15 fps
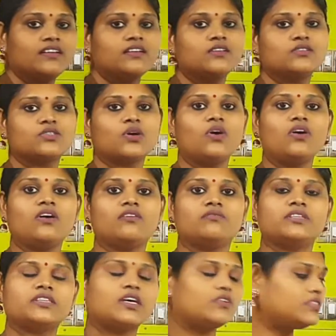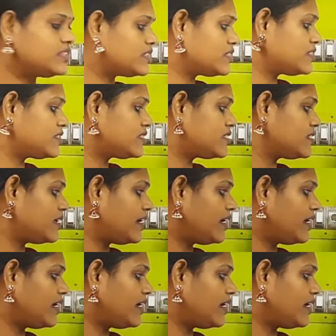So without this